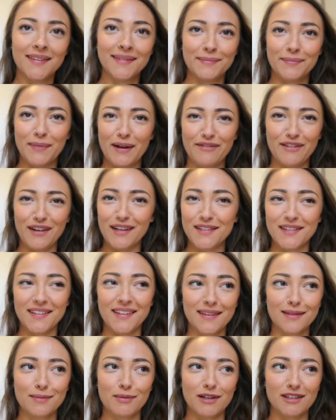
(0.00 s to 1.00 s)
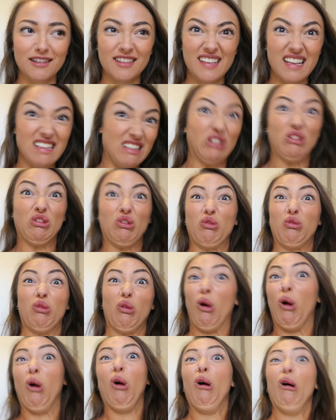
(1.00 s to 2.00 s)
my facial expression said
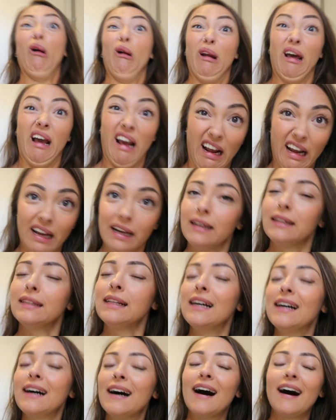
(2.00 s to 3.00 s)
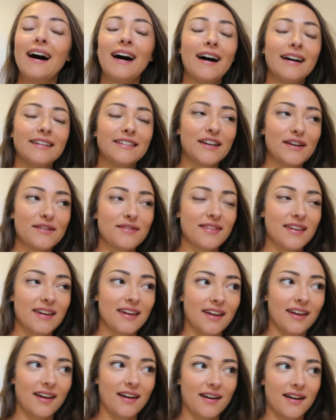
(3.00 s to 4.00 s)
scrawny. I don't
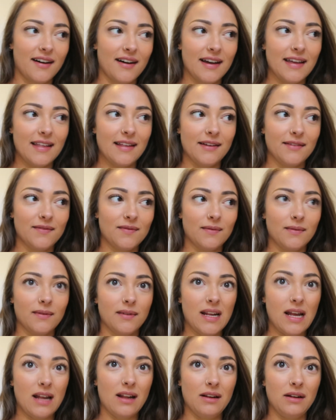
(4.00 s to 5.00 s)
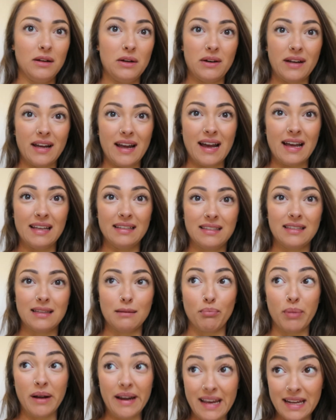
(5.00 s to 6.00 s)
think I look as
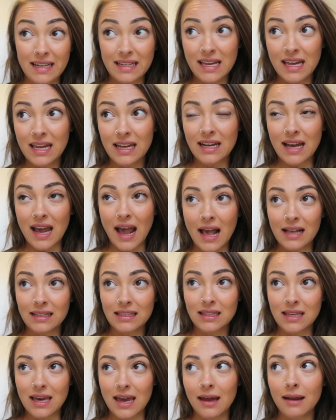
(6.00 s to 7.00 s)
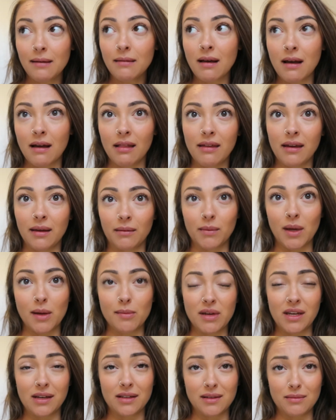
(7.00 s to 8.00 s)
depleted as then. I think
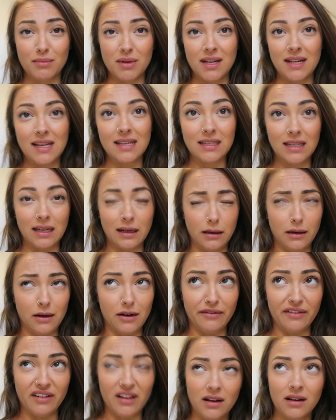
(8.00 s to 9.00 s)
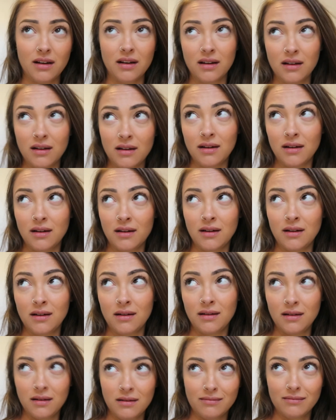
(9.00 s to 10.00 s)
maybe because I've been eating a lot
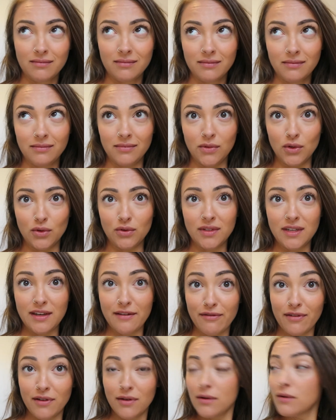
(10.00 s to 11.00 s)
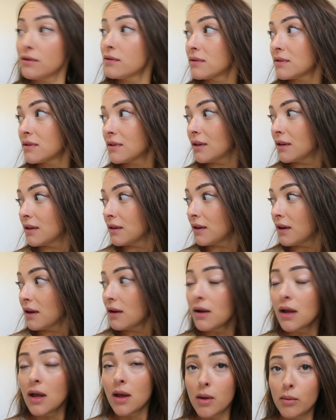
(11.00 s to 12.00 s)
of naughty foods, I don't know.
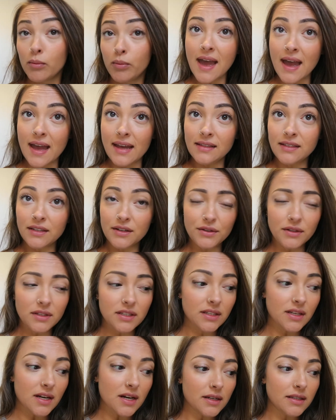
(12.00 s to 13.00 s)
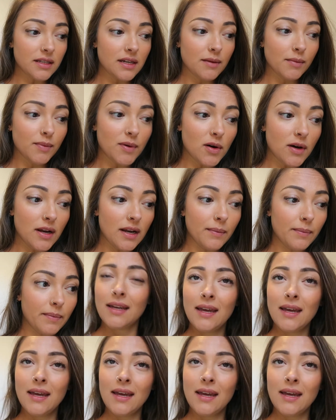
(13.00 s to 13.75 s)
Yeah, it's a good starting point.